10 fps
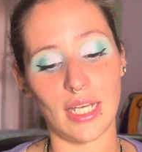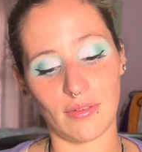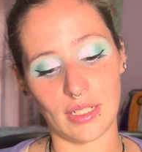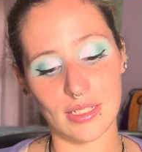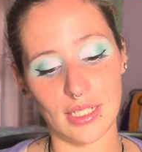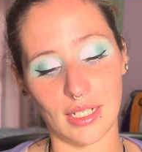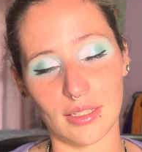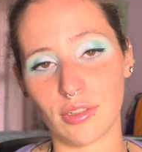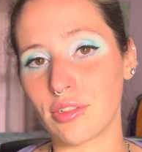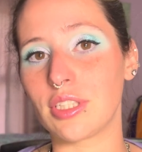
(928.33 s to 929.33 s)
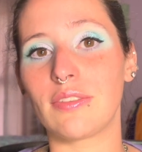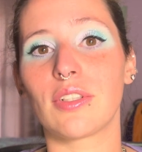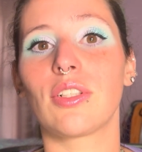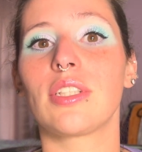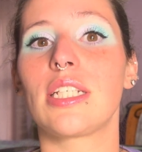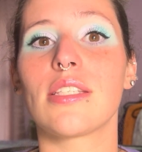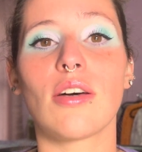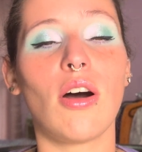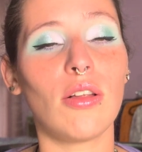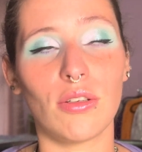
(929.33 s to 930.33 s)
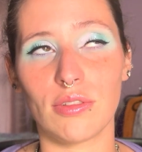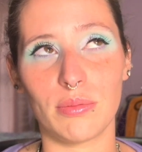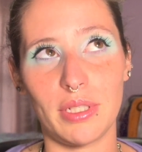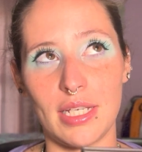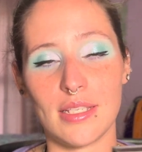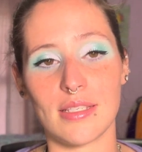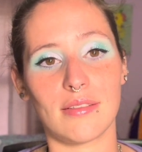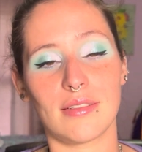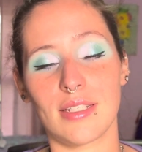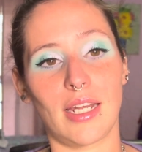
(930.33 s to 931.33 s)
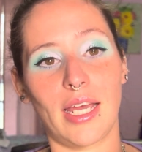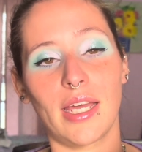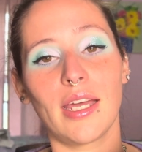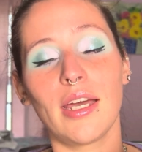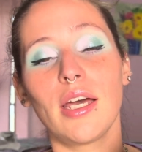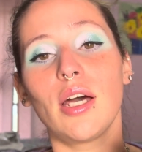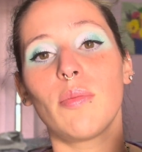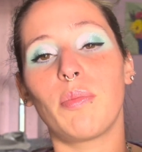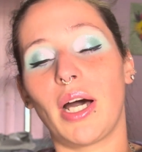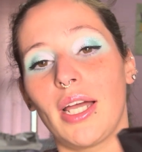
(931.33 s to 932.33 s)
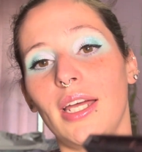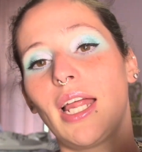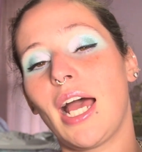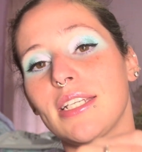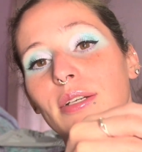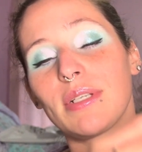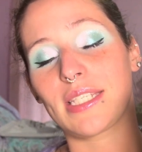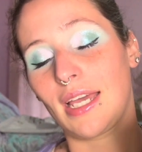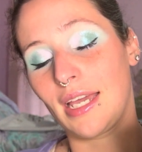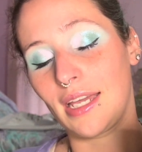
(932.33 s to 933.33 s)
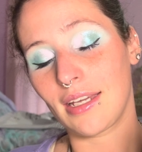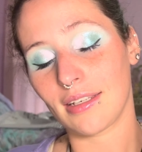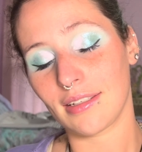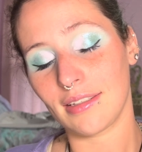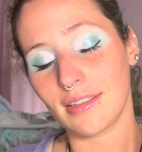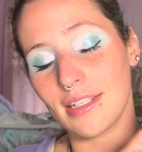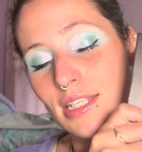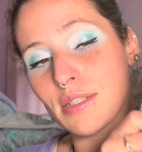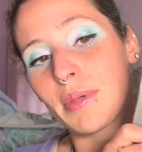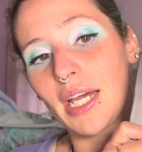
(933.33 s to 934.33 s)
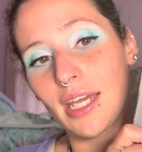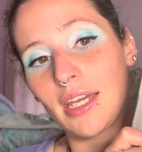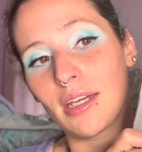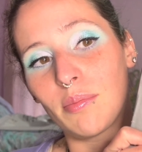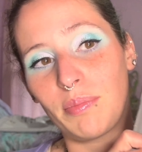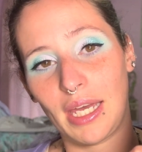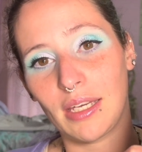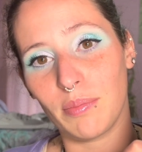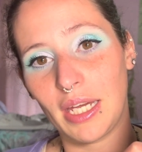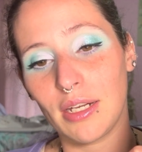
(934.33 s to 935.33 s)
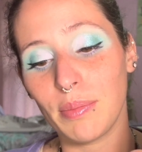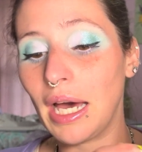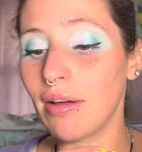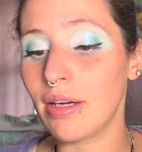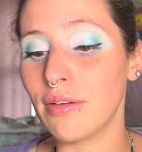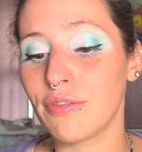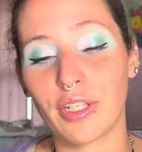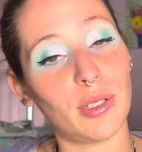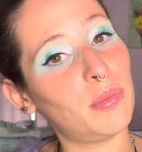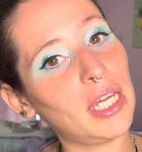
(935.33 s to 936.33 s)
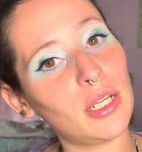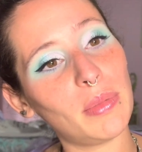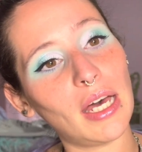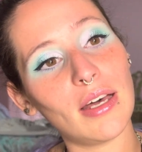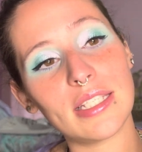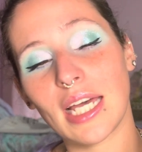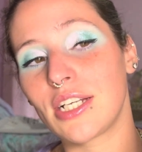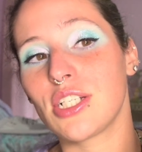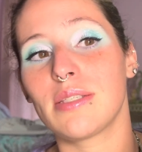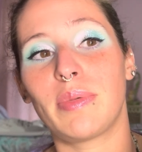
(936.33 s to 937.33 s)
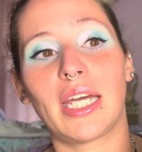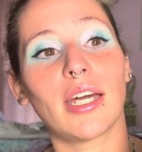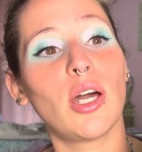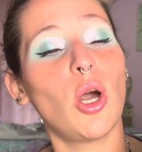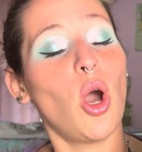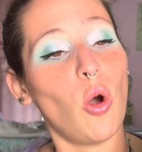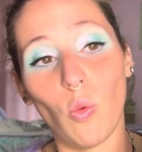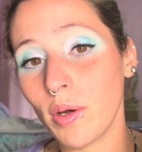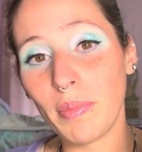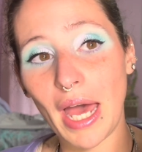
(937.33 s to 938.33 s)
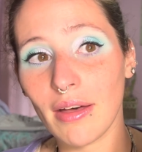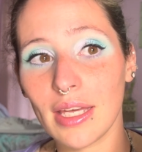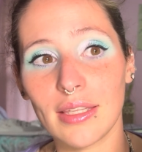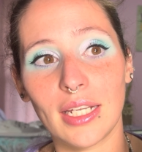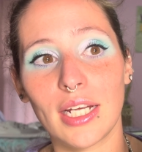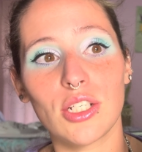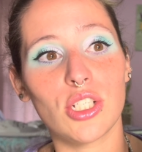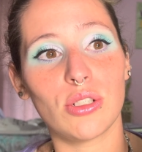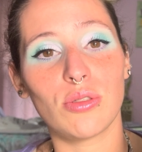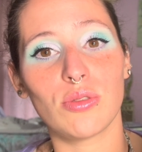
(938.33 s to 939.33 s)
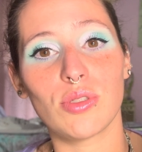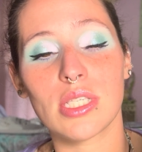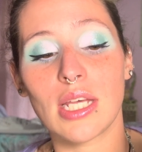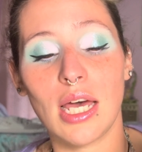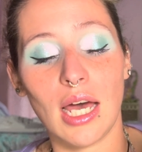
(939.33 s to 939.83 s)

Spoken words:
having technical difficulties all over the place today. But as I was saying, this is my May companion palette. For companion palettes, I just pick one palette that I choose